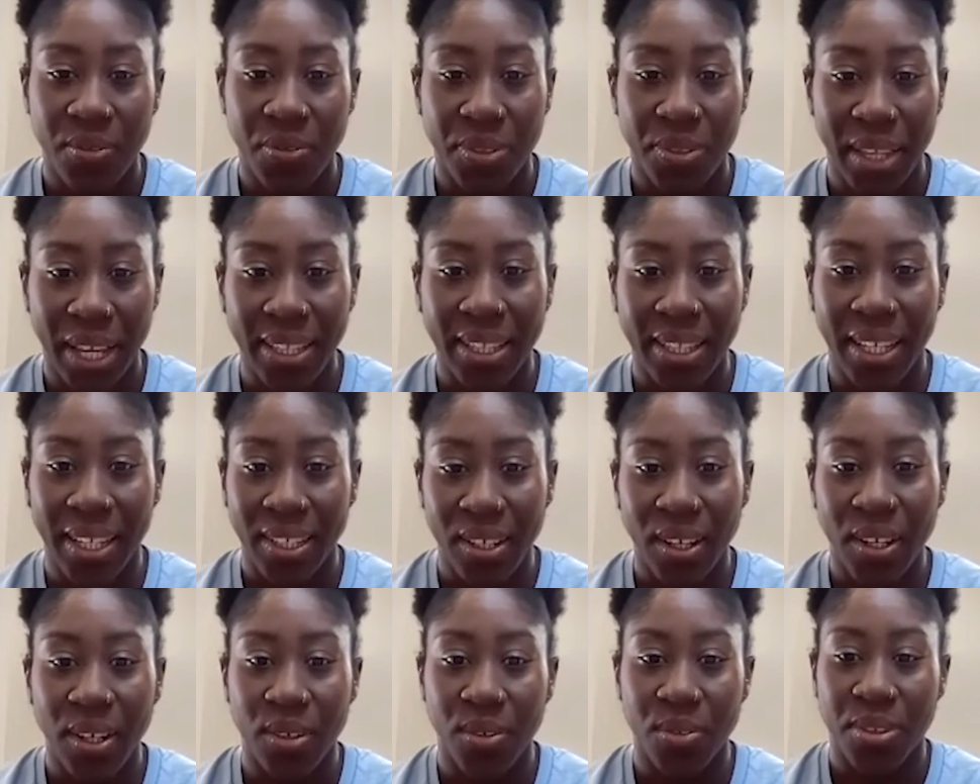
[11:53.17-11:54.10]
that they
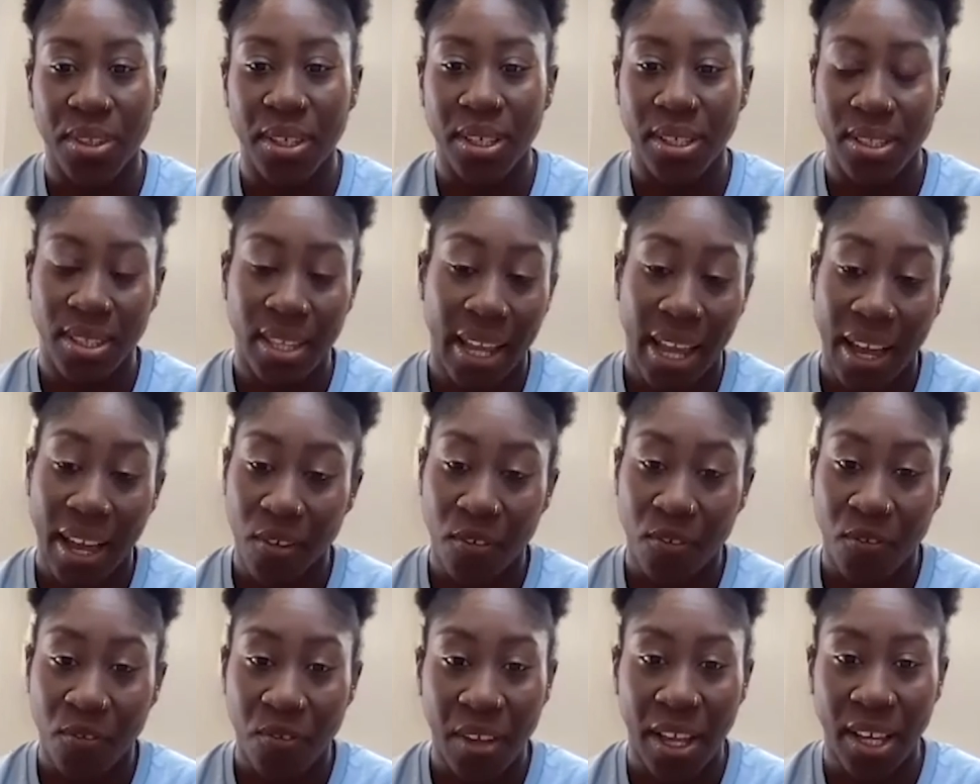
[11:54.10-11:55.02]
know that they have a
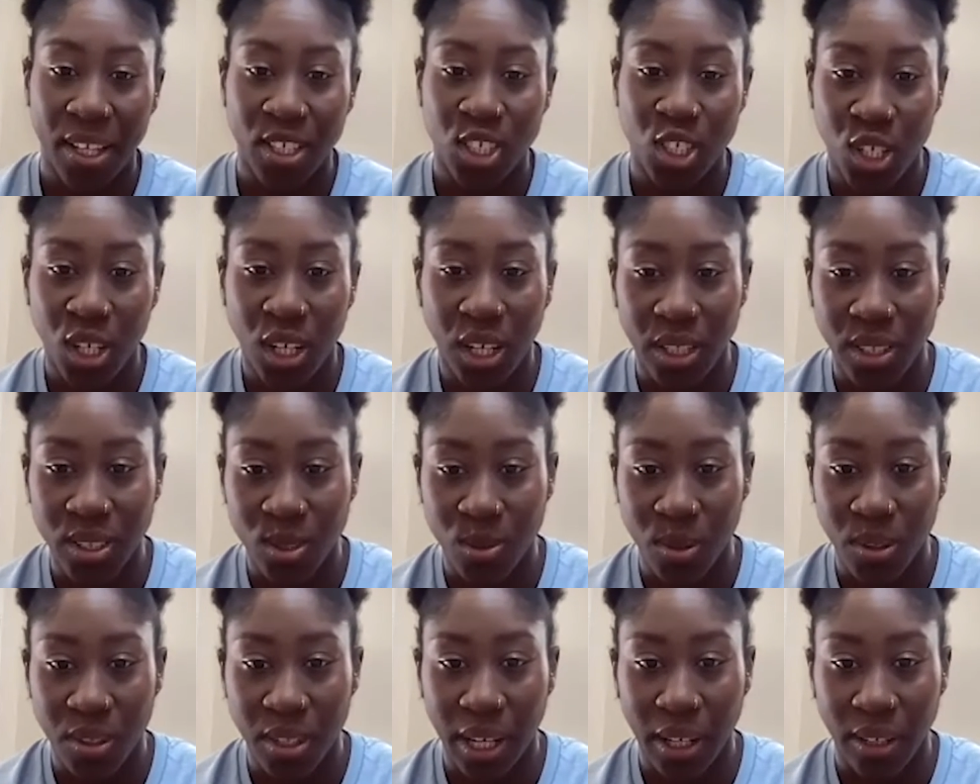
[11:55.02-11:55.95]
fair chance
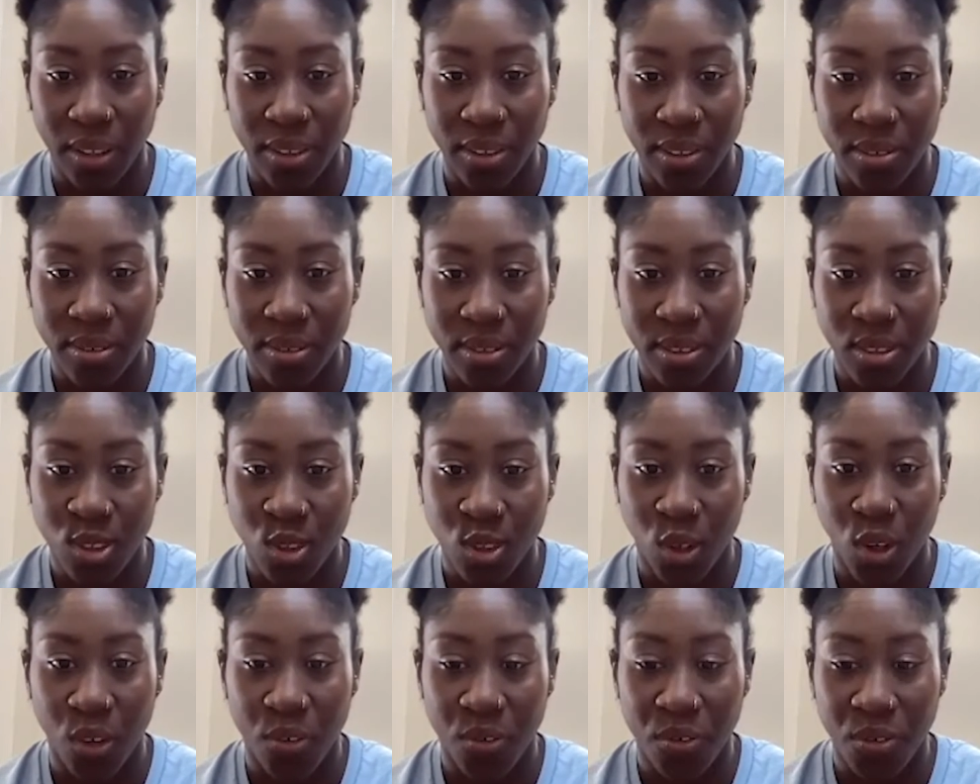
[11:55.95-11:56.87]
without
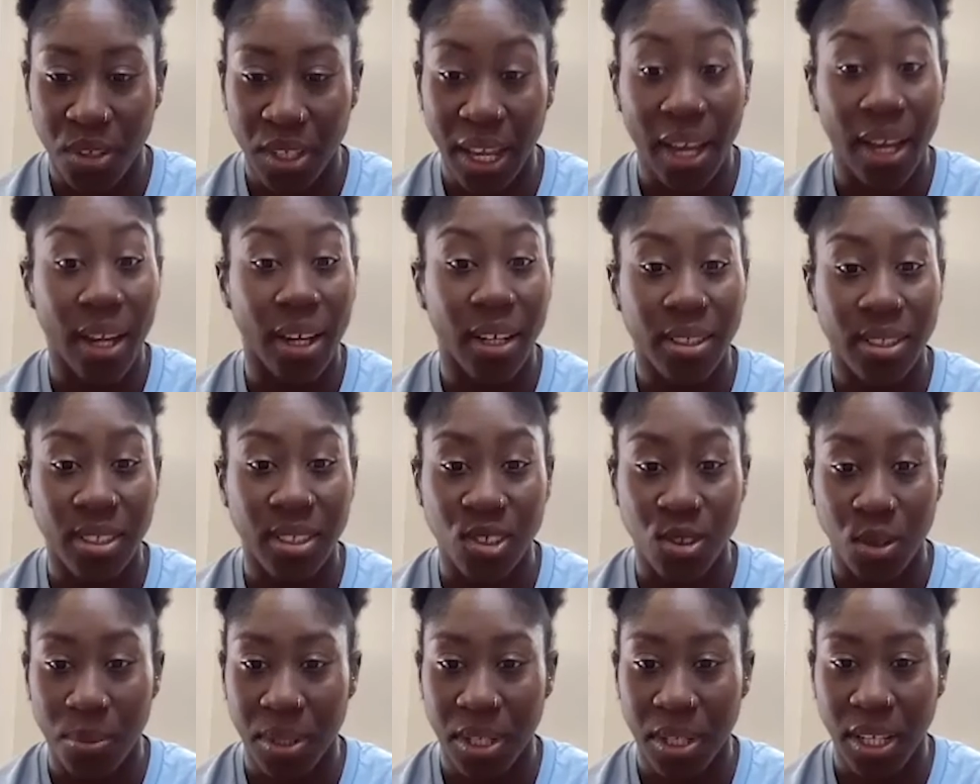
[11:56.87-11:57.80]
sort of,
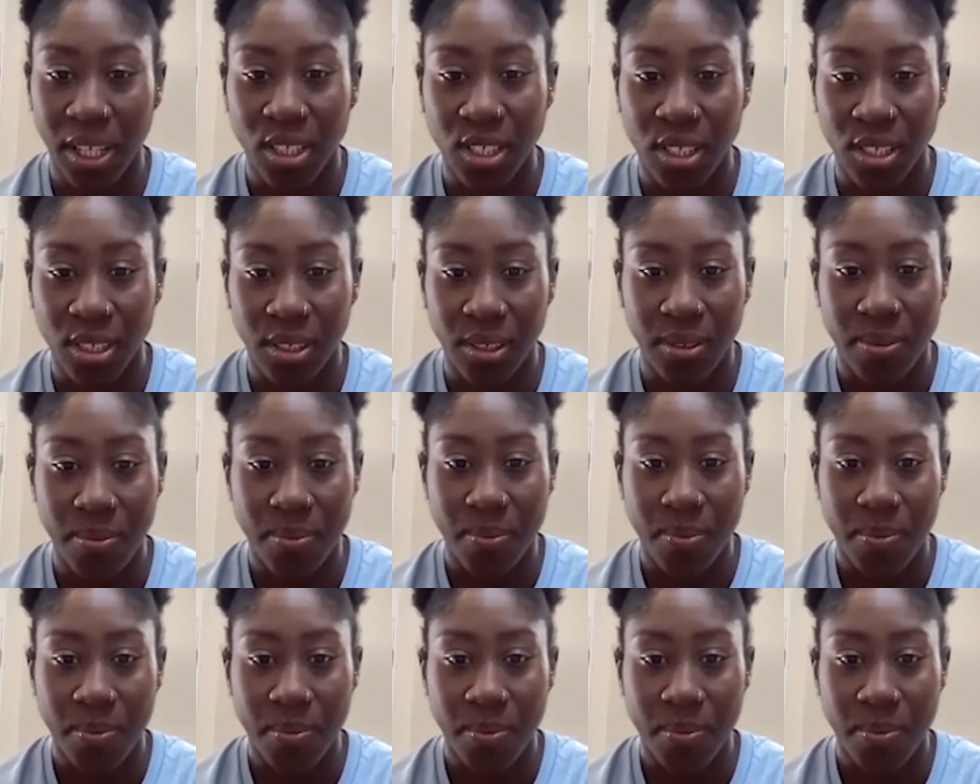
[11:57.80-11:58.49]
discrimination.